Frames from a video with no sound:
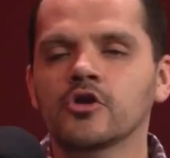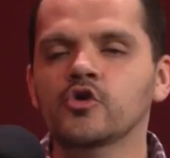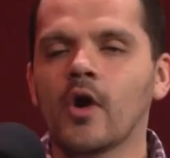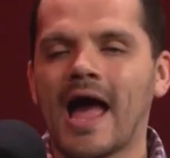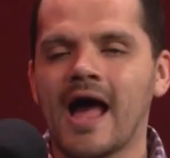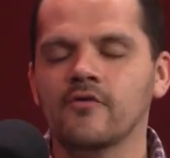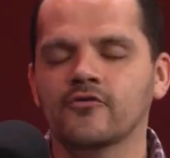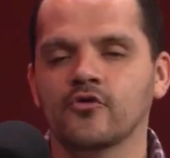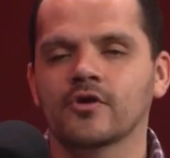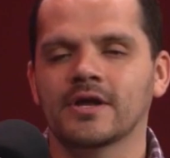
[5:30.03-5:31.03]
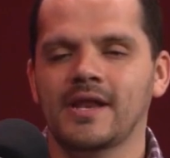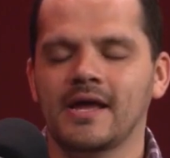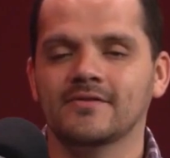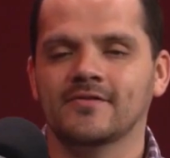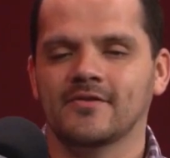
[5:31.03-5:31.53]
you have to
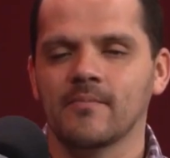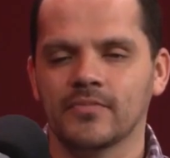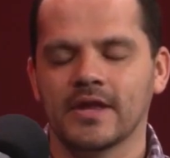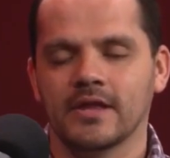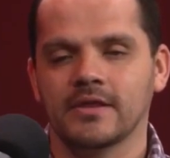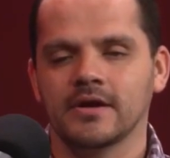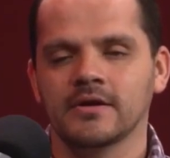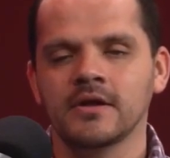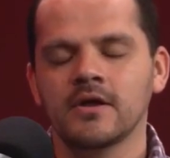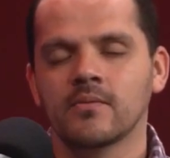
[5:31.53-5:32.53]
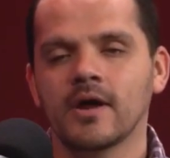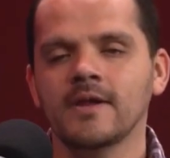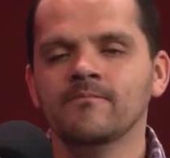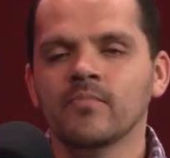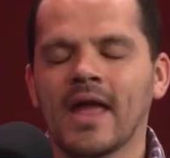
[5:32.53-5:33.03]
connect something in there,
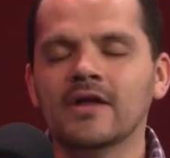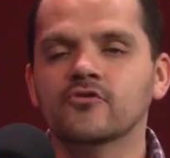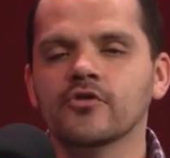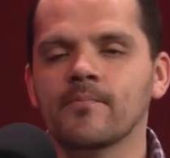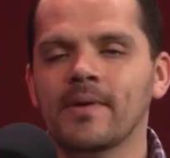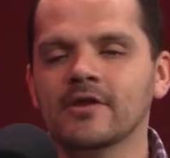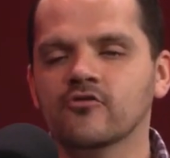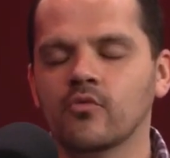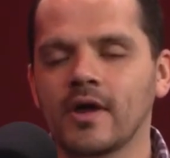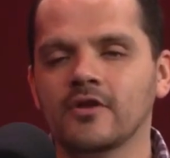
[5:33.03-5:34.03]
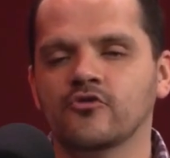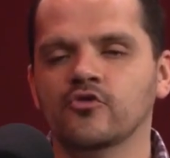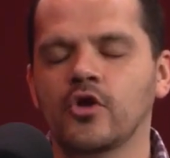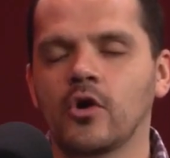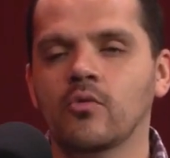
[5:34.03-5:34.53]
right? And so the best way to
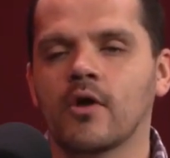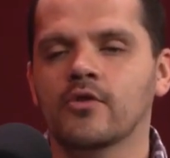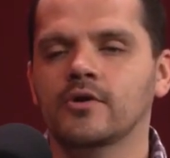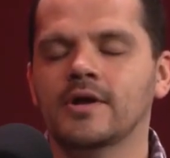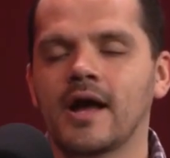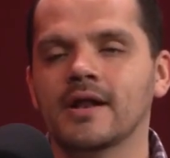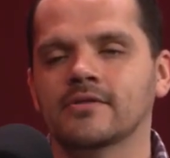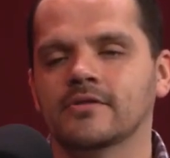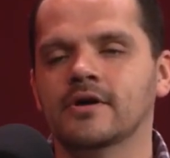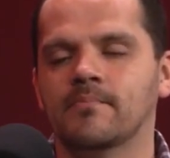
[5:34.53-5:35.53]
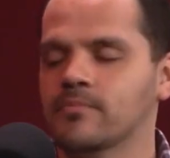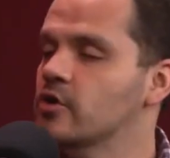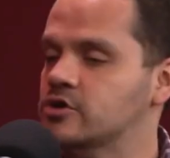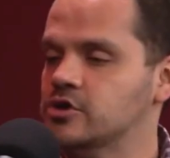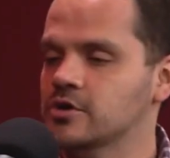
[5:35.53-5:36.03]
know whether or not the,
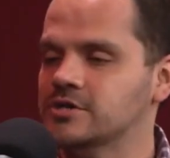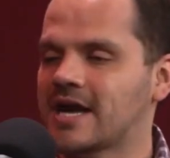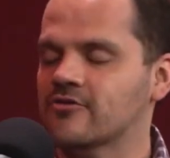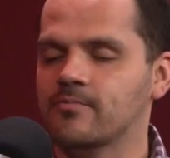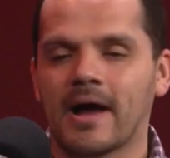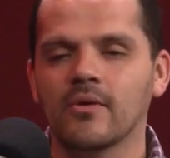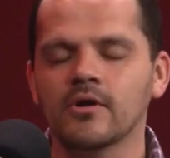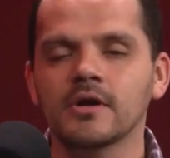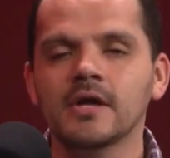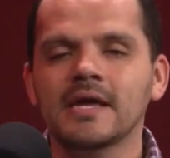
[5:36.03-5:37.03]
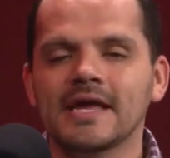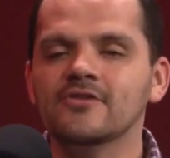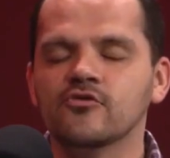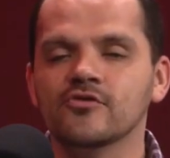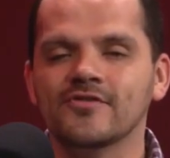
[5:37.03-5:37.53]
the church has power
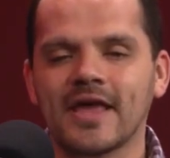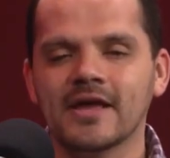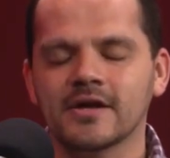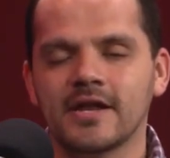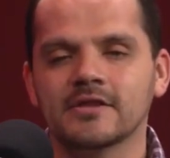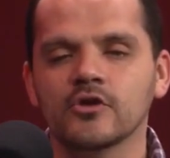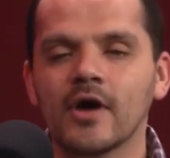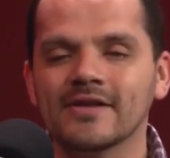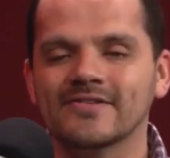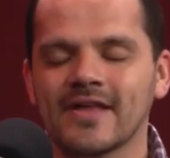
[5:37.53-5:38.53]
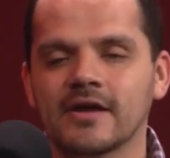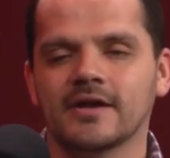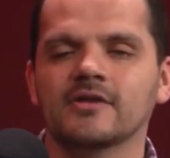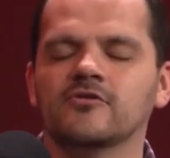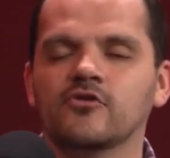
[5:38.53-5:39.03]
is to stay connected. You got to stay
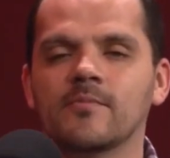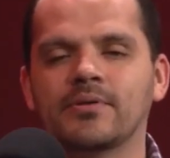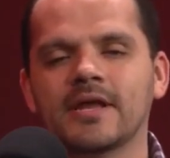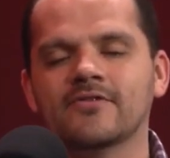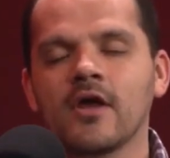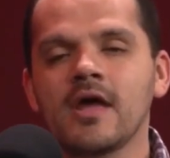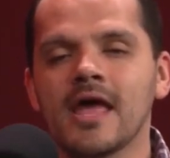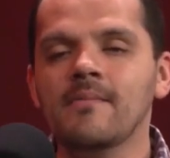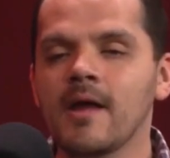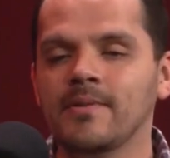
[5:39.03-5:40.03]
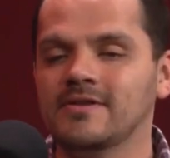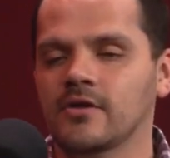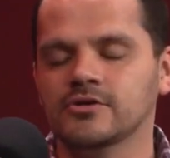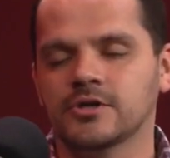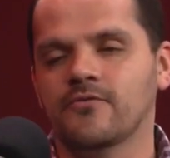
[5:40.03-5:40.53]
connected to the place. It might be
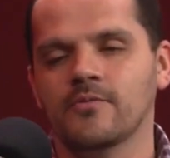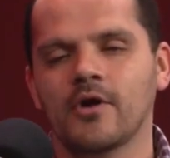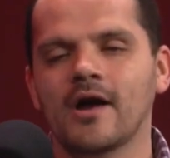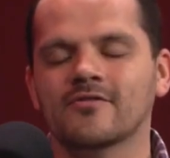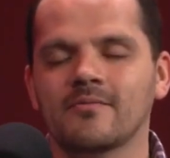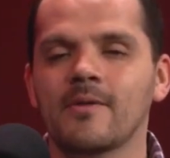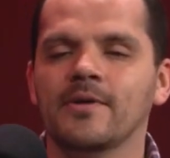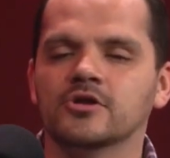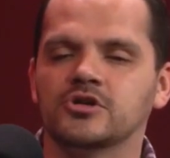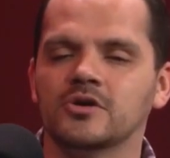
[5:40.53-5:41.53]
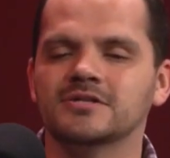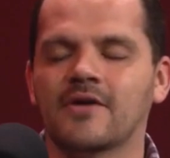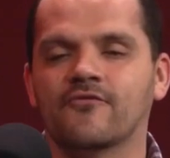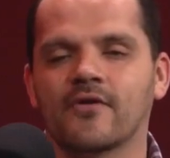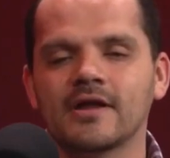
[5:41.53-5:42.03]
down the street from your house. It might be a church
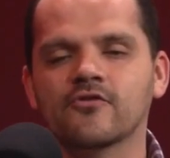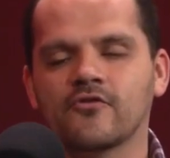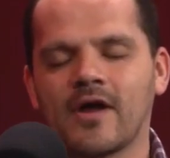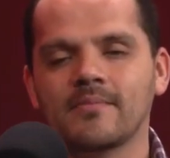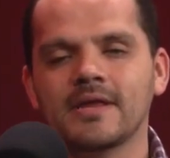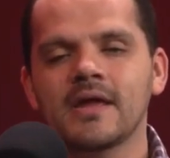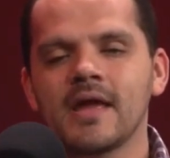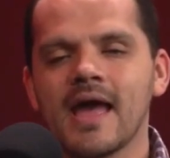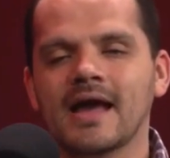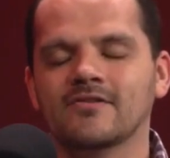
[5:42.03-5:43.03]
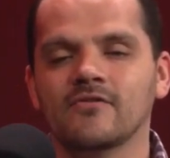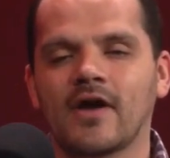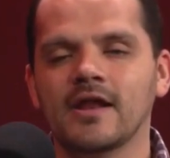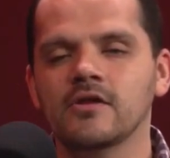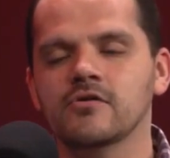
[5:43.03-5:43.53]
that friends or family has
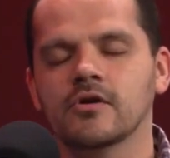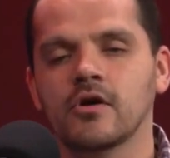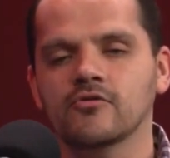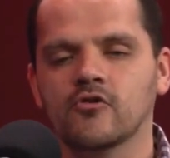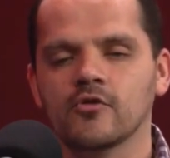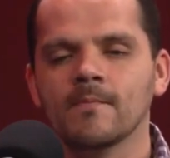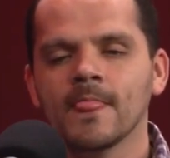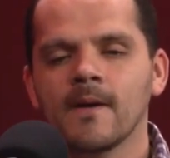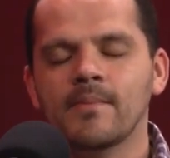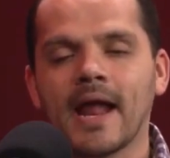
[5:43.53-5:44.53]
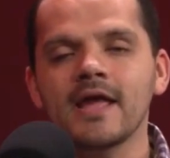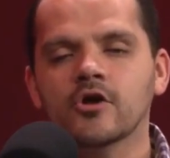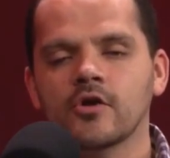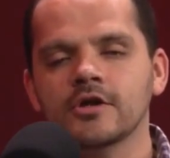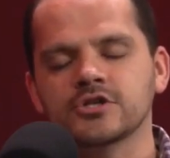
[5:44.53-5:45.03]
invited you to go to. But I
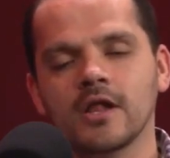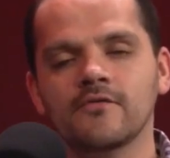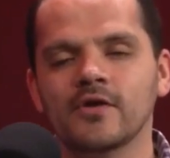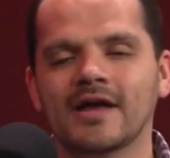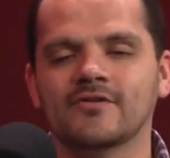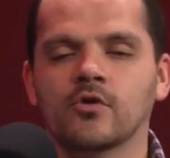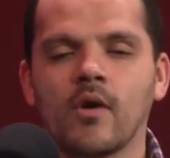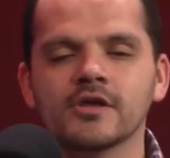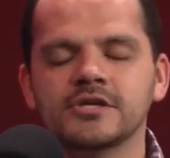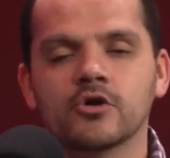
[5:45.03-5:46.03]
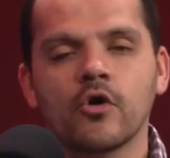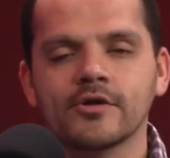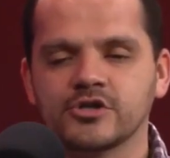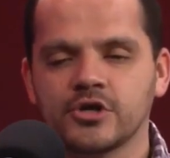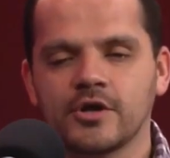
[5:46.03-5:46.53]
encourage all of you guys that are watching, go
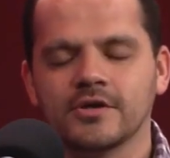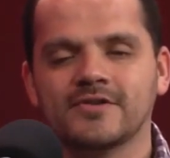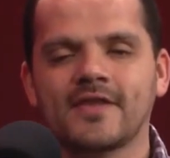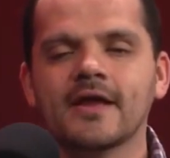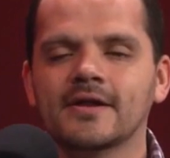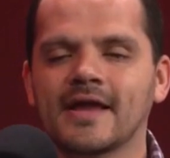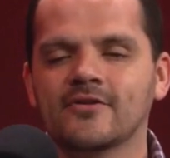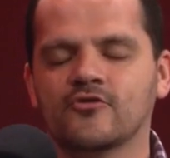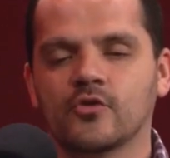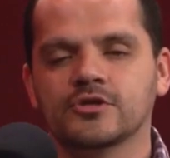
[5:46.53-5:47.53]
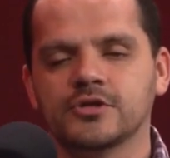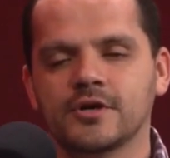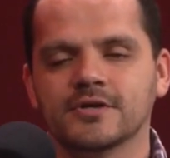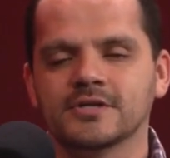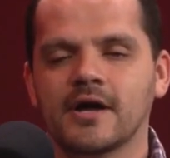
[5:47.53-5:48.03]
to church, stay connected to a
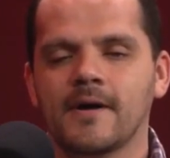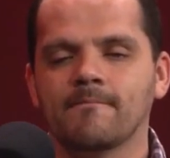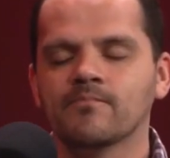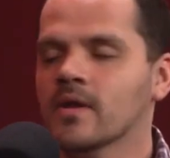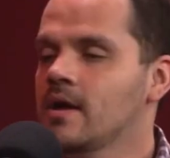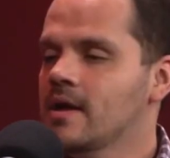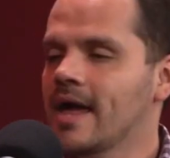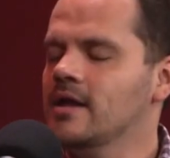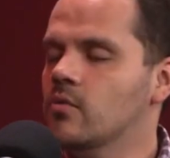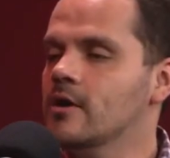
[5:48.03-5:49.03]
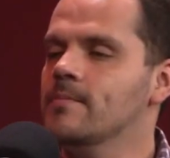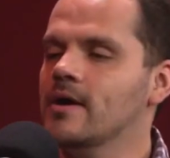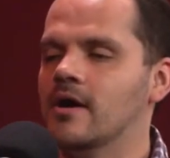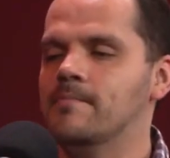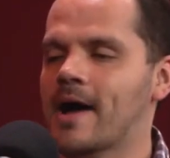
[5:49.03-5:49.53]
church. Um, Heidy, what
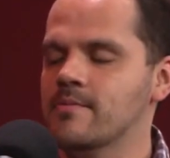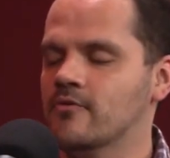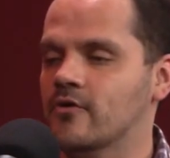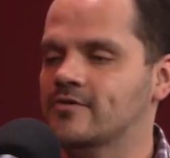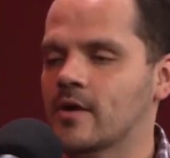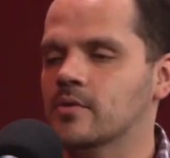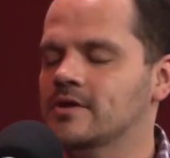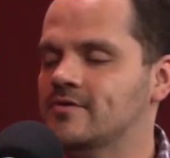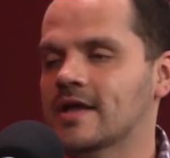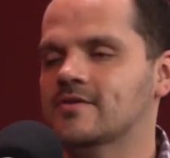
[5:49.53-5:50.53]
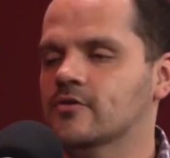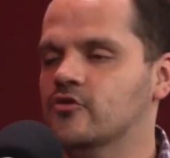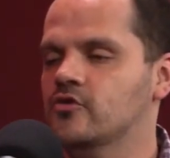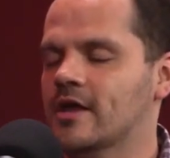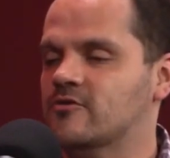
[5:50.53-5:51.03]
about a Bible verse that really stands out
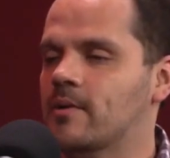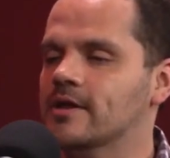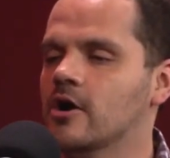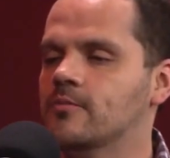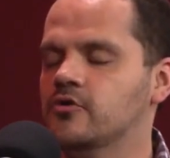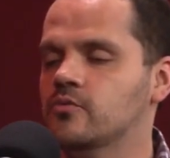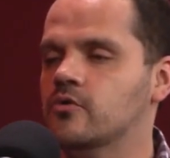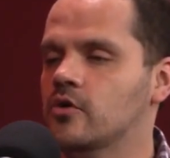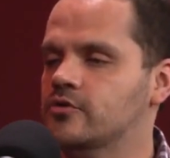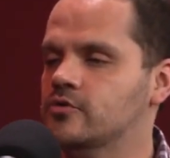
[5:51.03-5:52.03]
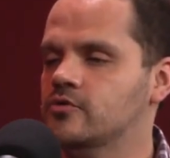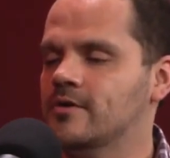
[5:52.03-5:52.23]
to you that's probably helped you go through